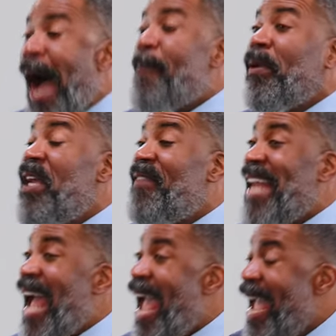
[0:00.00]
believe in
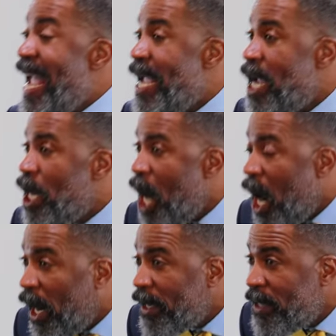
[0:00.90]
a
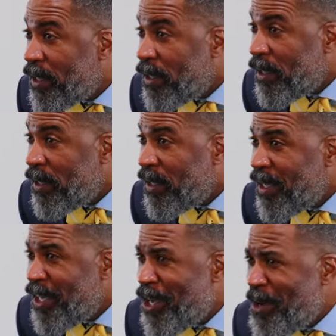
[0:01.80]
God,
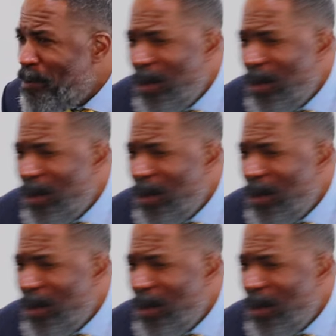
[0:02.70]
but